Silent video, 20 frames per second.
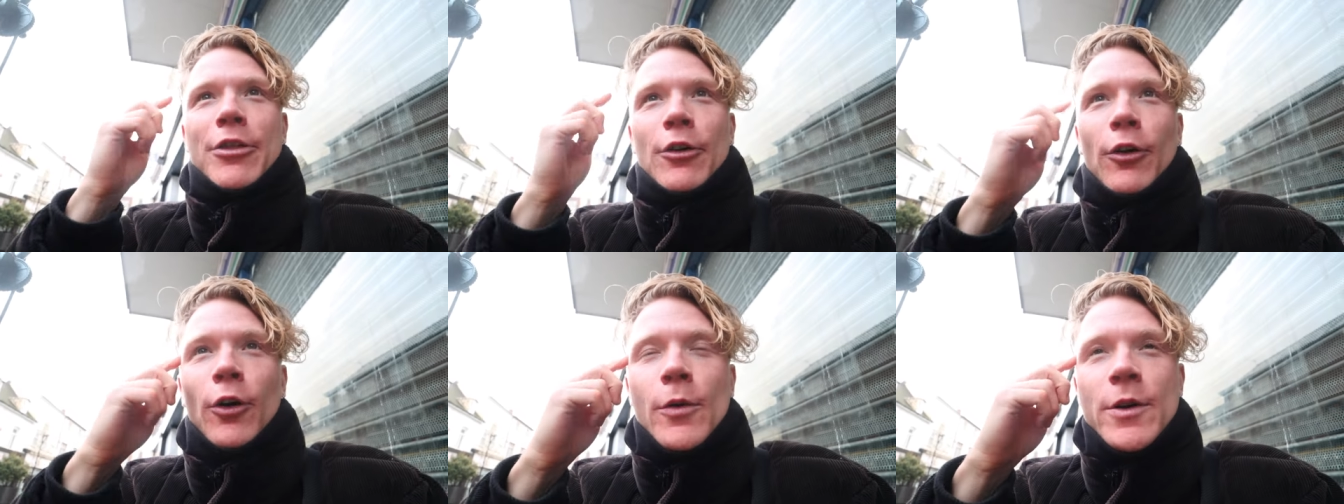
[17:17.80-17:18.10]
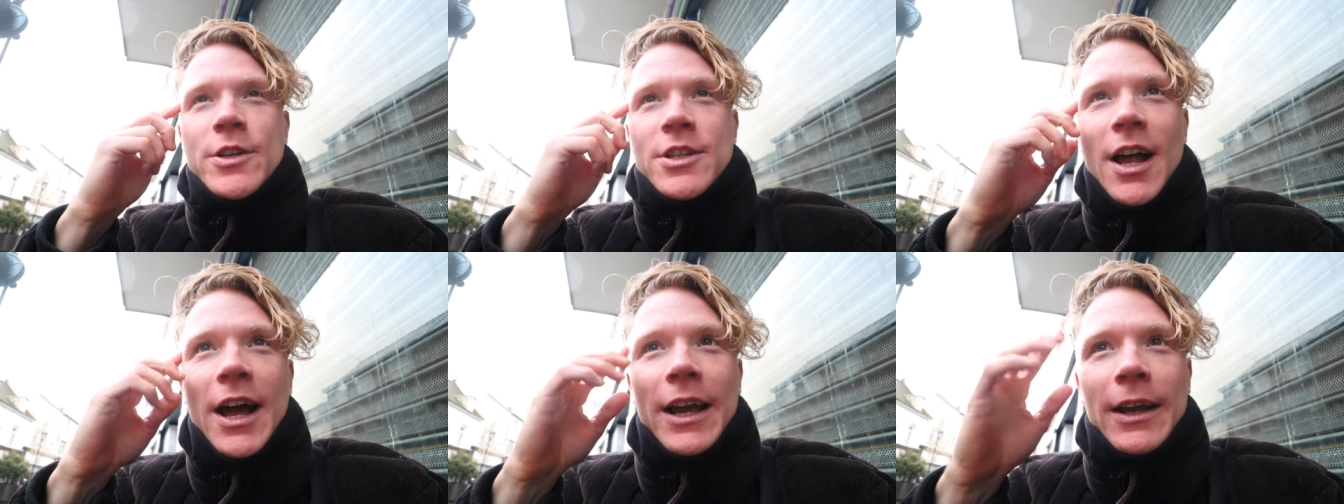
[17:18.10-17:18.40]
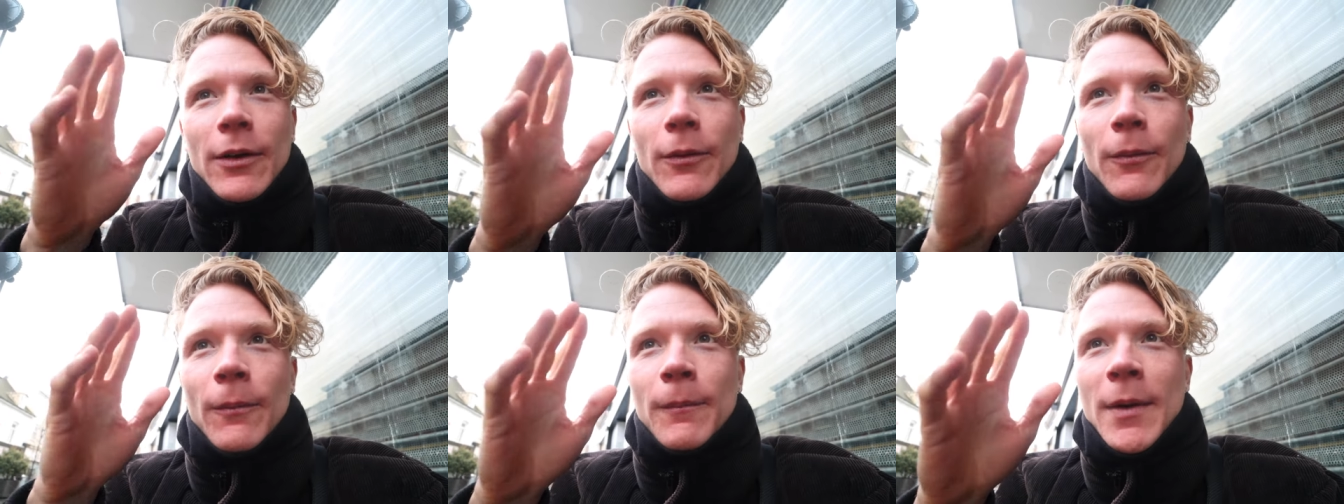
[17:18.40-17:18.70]
thought was
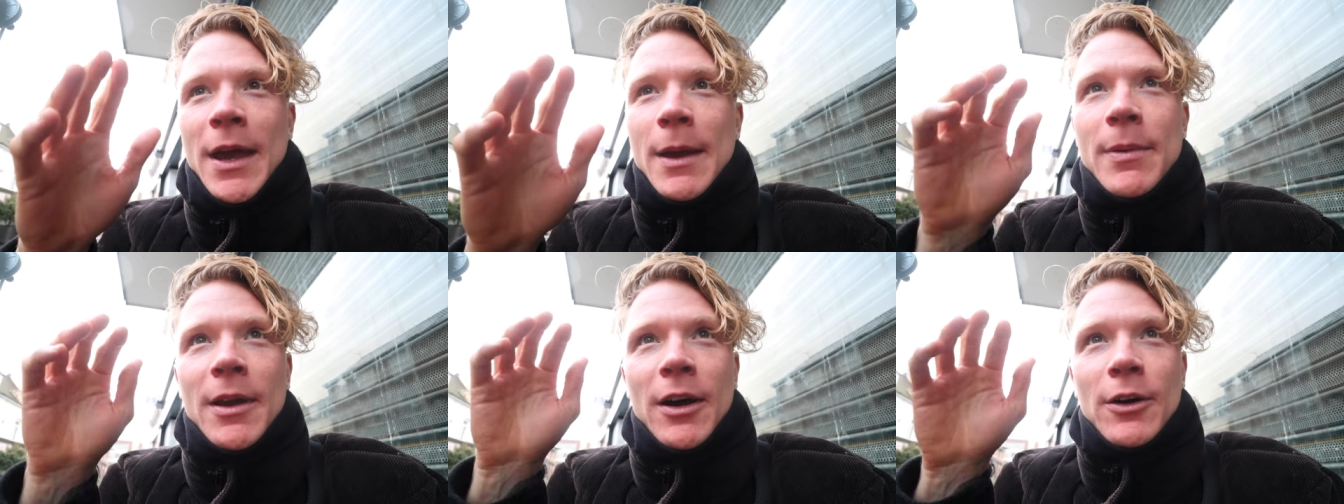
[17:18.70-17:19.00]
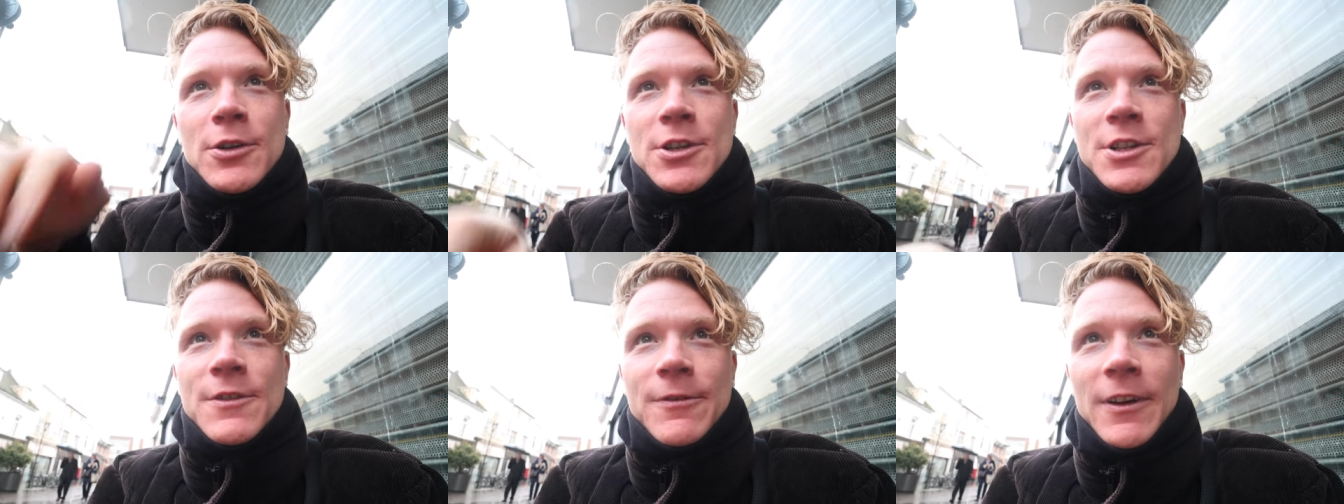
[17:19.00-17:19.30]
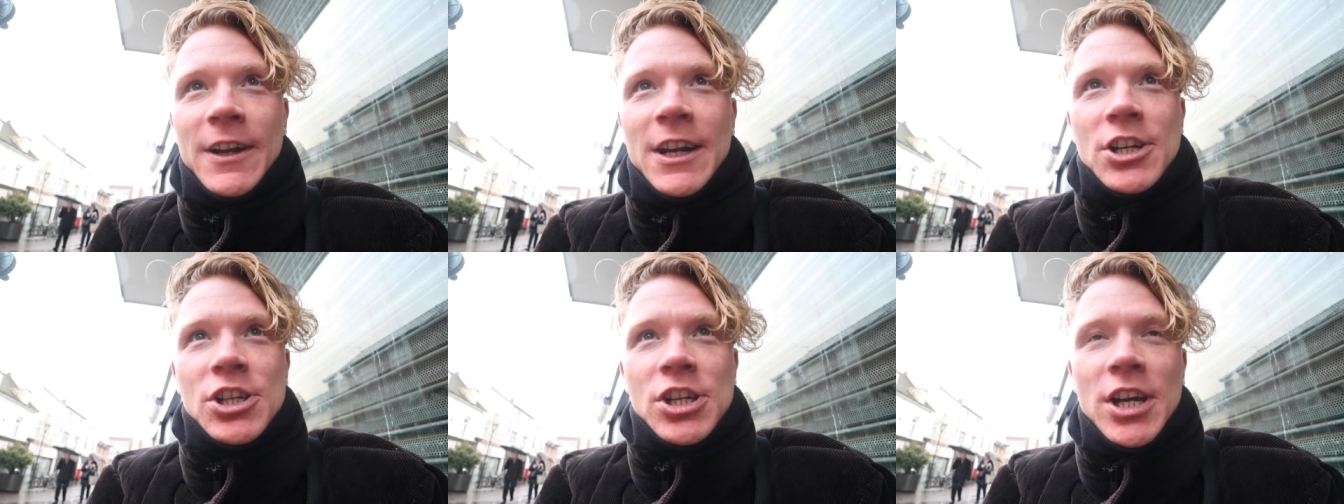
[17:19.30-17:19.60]
like, maybe I'll
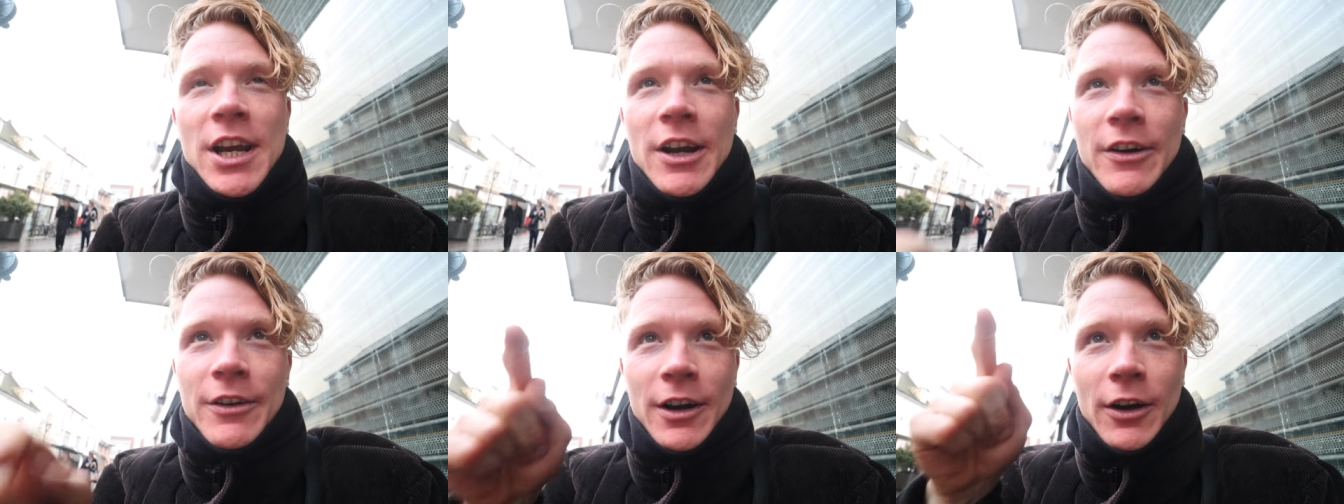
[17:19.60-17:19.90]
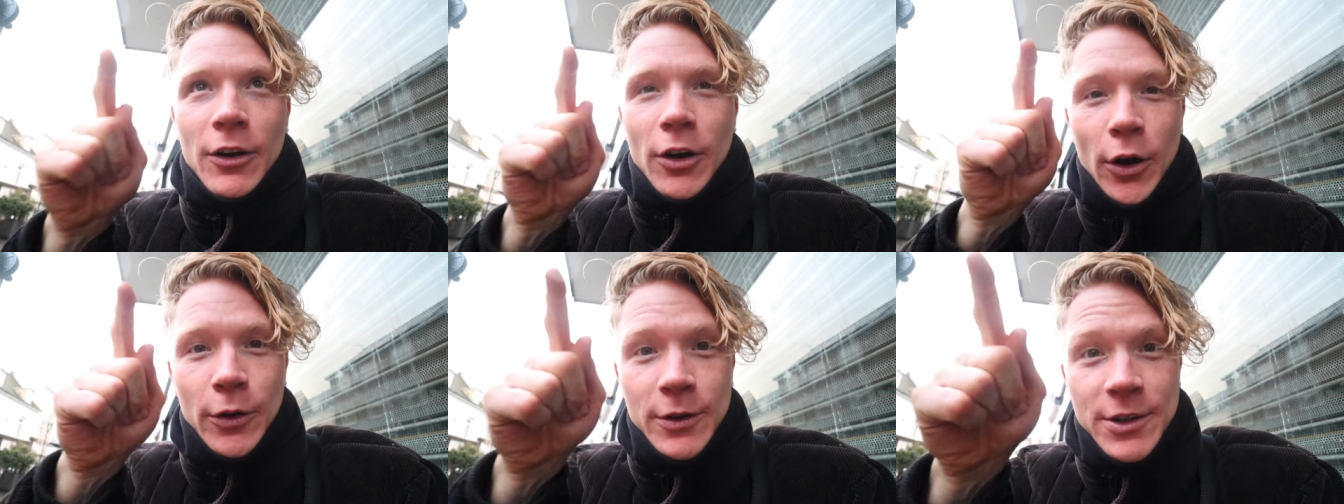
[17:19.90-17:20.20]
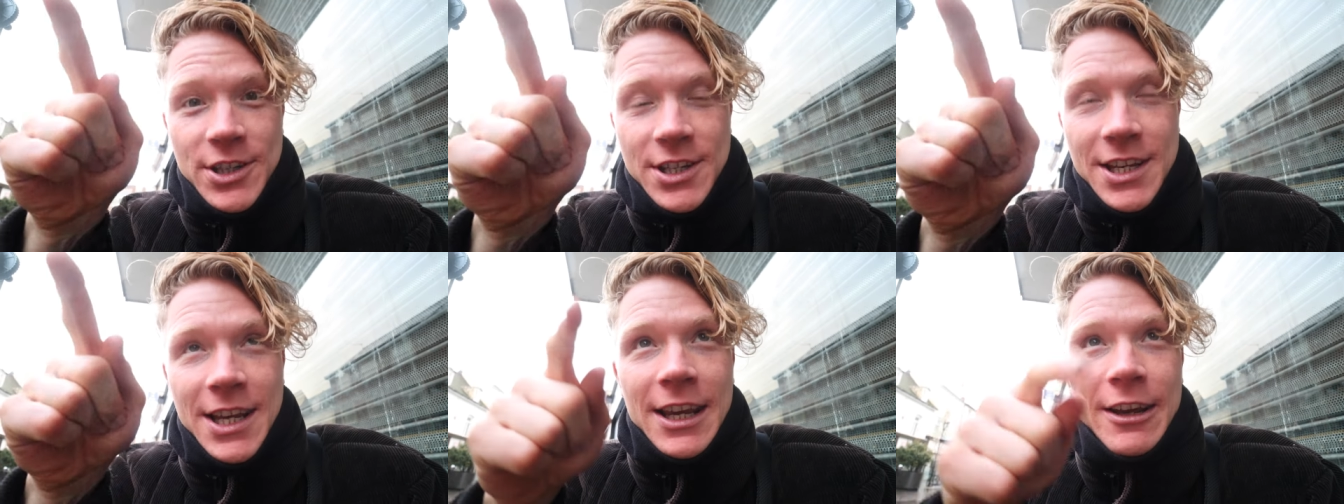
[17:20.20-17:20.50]
finish here and I'll go
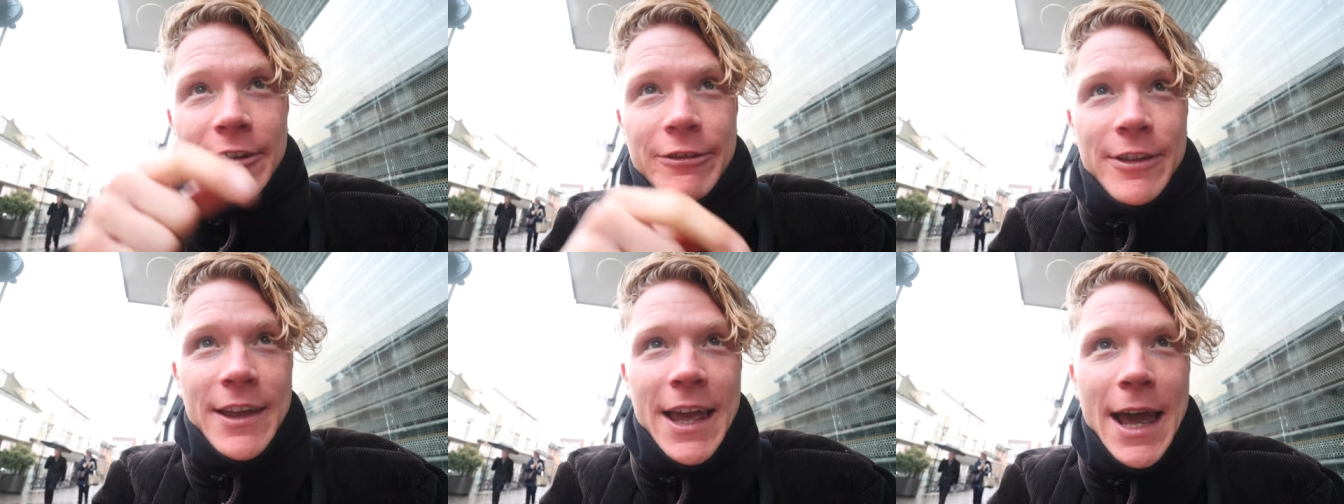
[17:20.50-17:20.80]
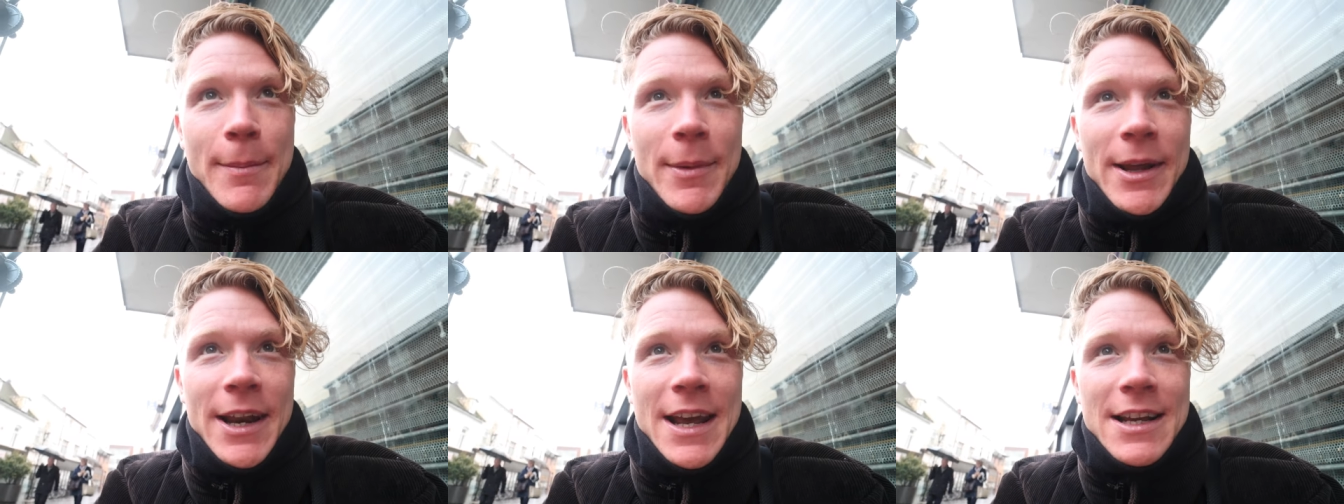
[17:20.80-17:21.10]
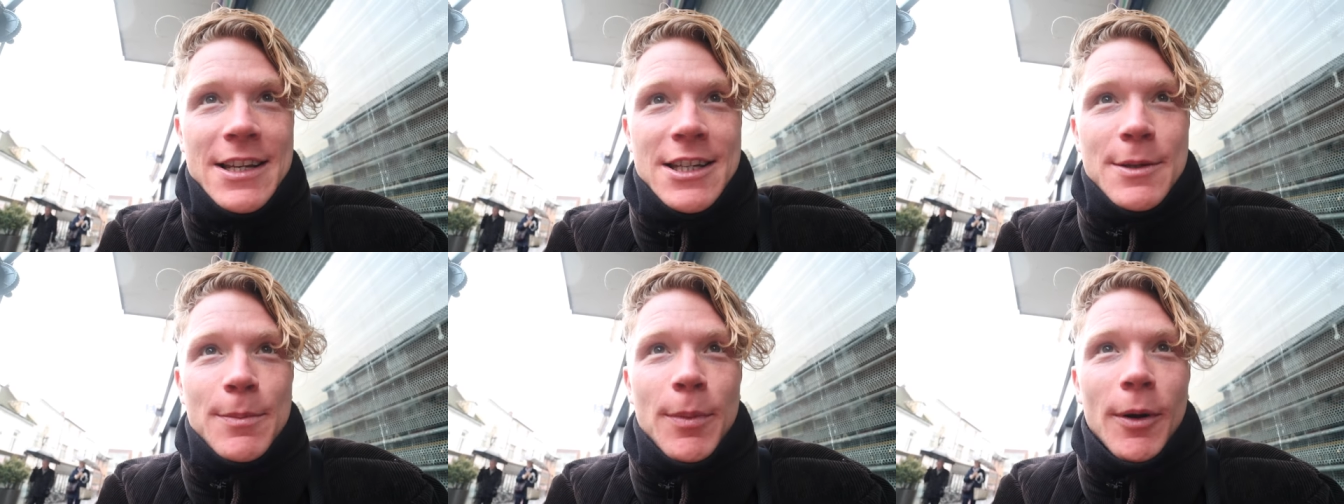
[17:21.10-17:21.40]
and see if the
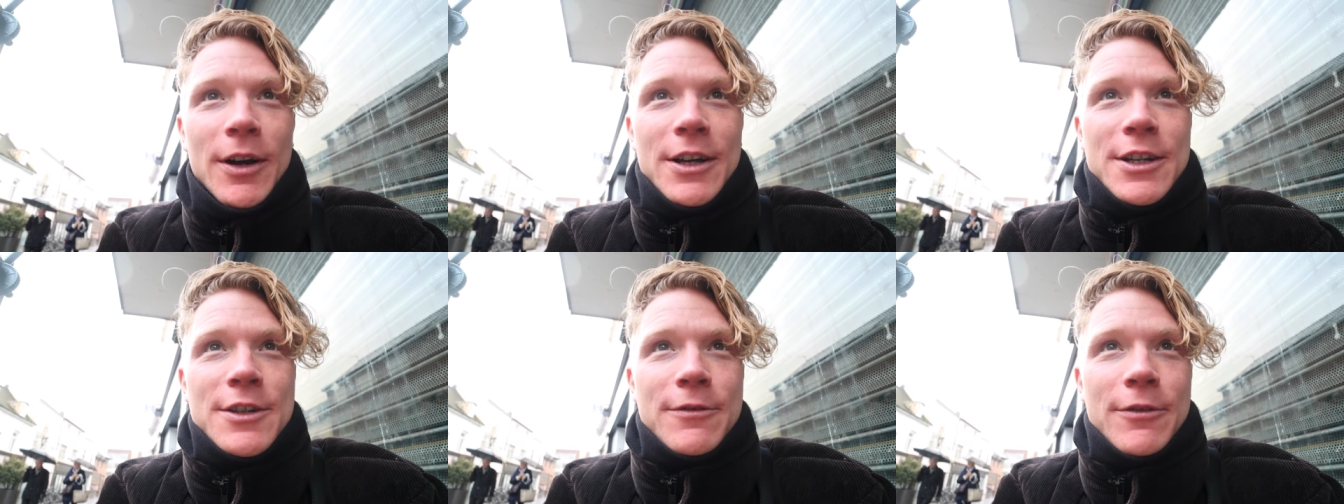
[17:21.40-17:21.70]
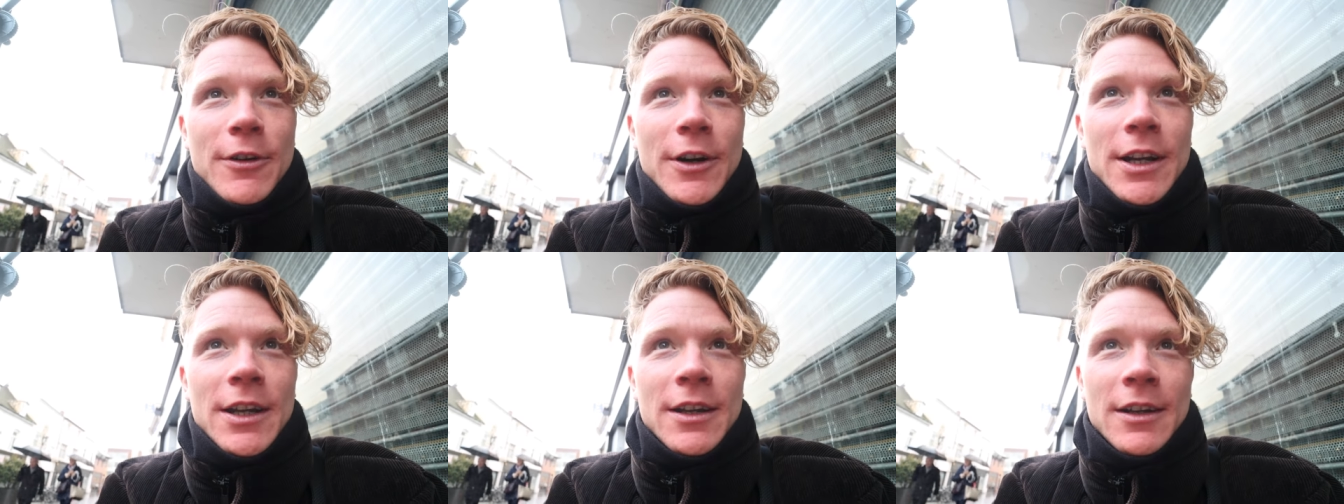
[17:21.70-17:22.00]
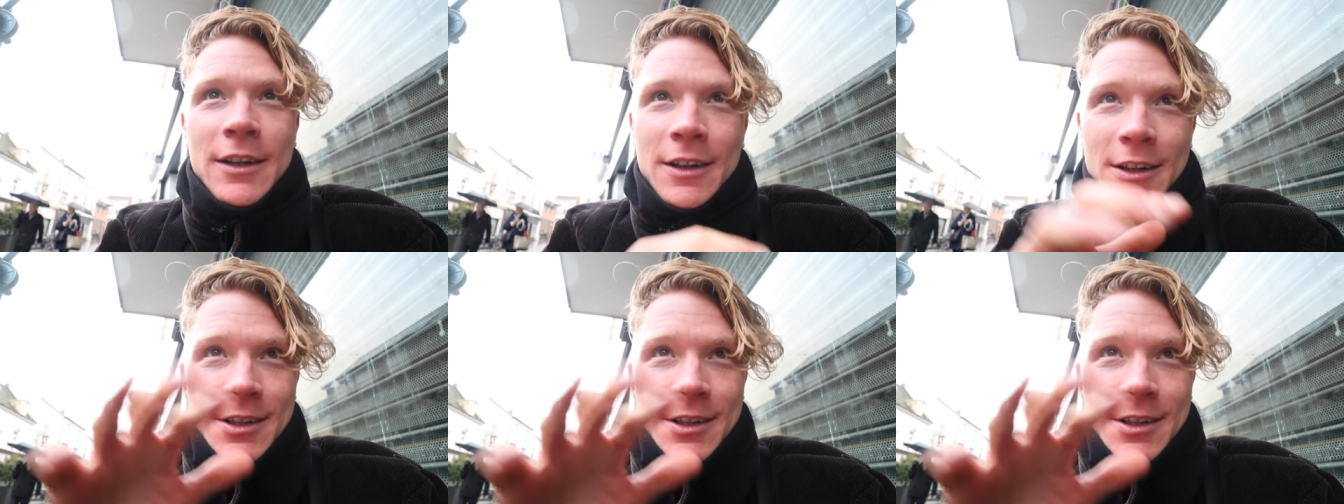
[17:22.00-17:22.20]
M&S spot is free.